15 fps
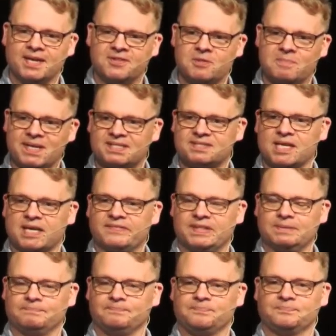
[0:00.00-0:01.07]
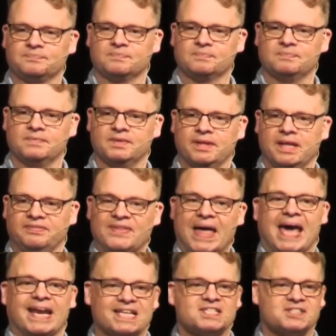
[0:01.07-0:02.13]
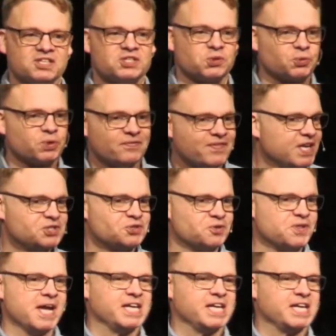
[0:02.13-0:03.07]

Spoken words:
in the midst of it. That is the story of Easter. The